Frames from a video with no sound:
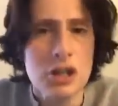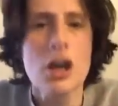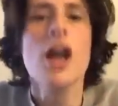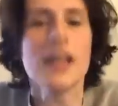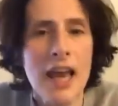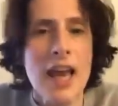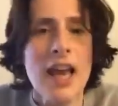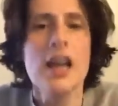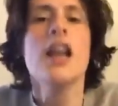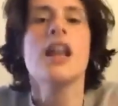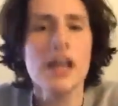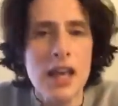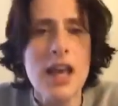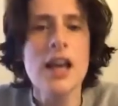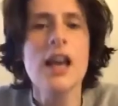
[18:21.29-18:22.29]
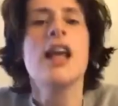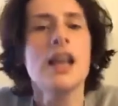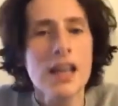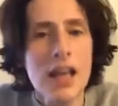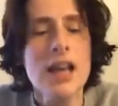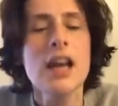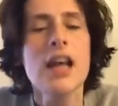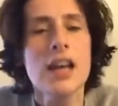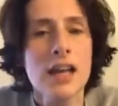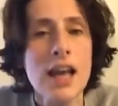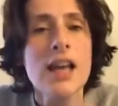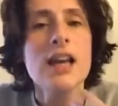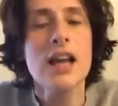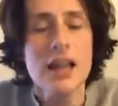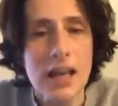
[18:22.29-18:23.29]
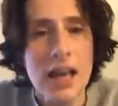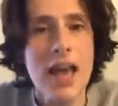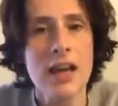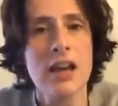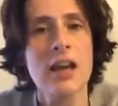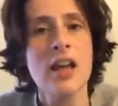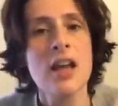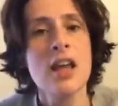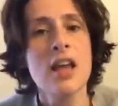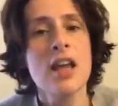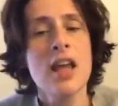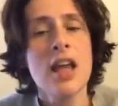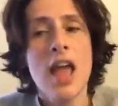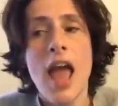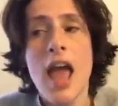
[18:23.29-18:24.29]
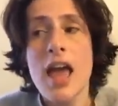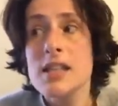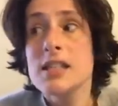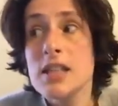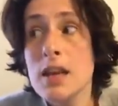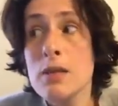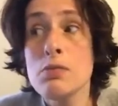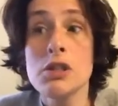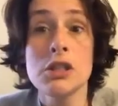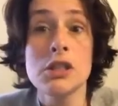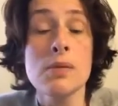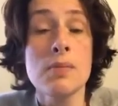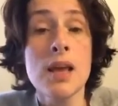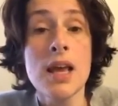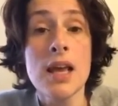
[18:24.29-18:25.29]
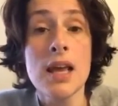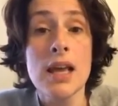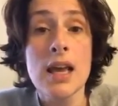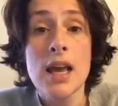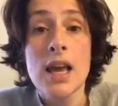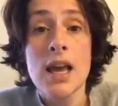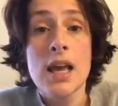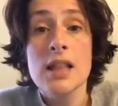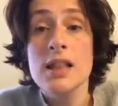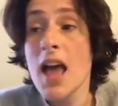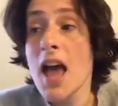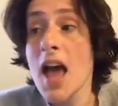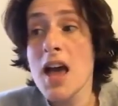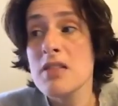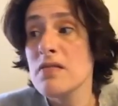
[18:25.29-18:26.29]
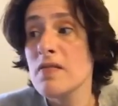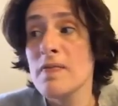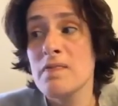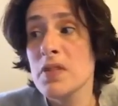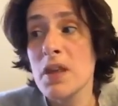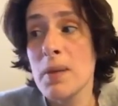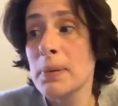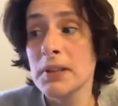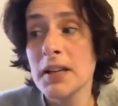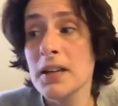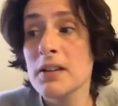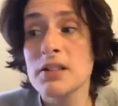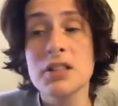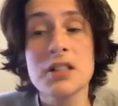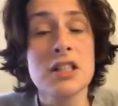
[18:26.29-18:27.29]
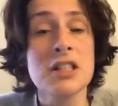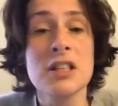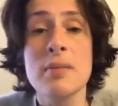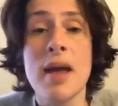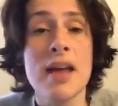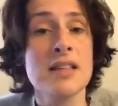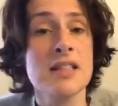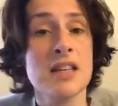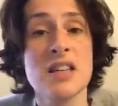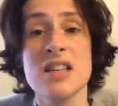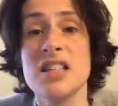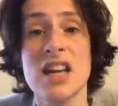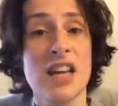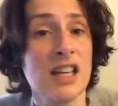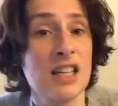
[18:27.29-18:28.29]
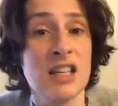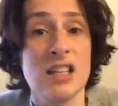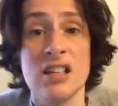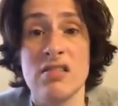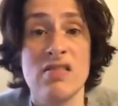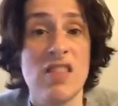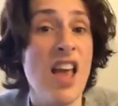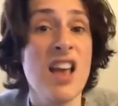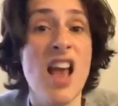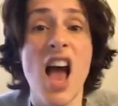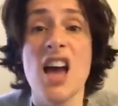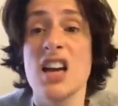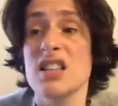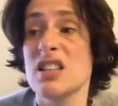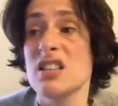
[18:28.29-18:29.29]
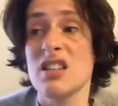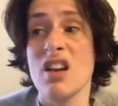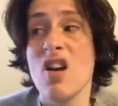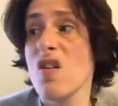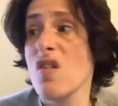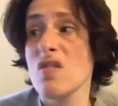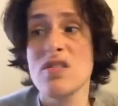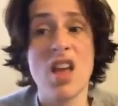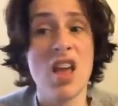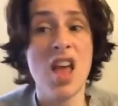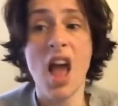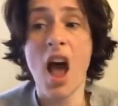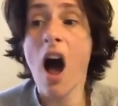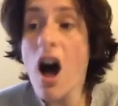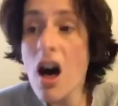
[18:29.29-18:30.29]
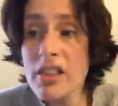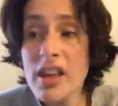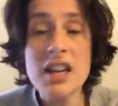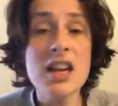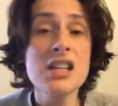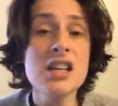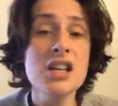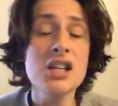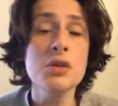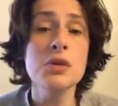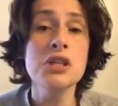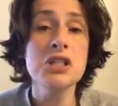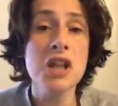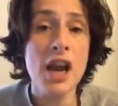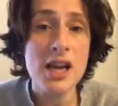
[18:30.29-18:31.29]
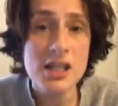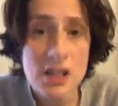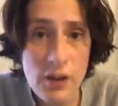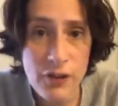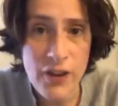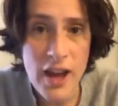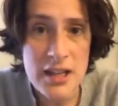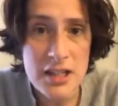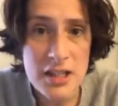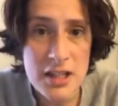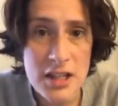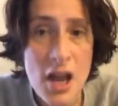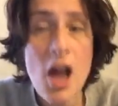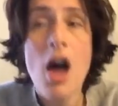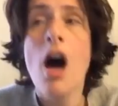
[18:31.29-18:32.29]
Again and again and again and again and again. And it seems to me that the political system has it dicked. They got it all they need to do is change the face.